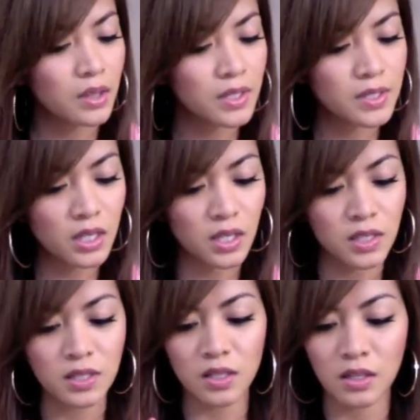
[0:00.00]
This
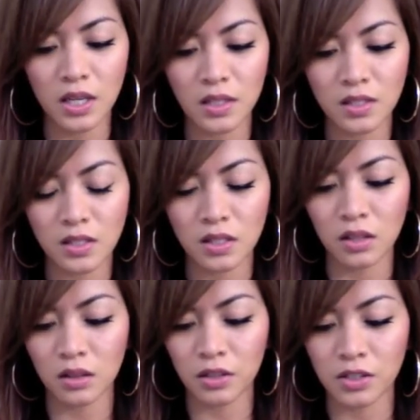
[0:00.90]
is the NYX
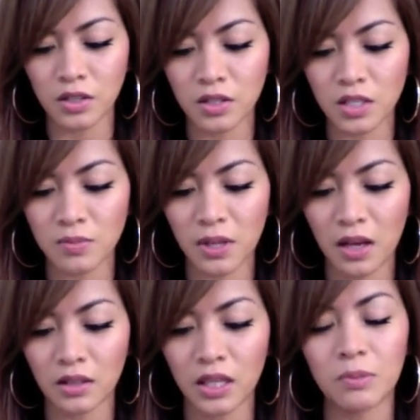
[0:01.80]
Luxurious
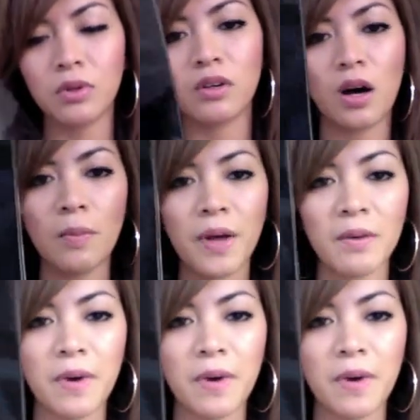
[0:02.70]
Black Label Compact